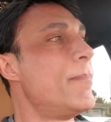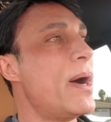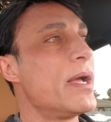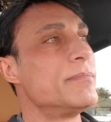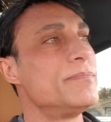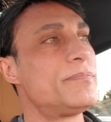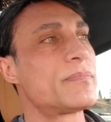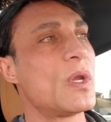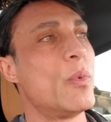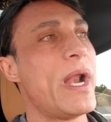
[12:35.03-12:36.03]
But
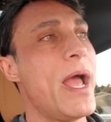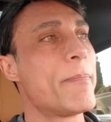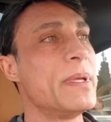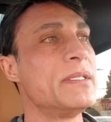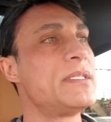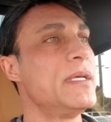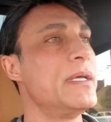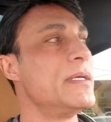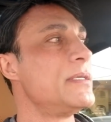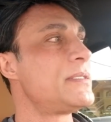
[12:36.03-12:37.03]
what happens
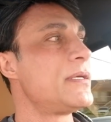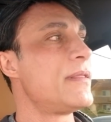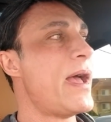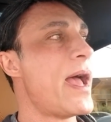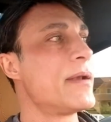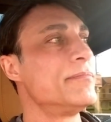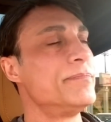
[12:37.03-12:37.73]
is that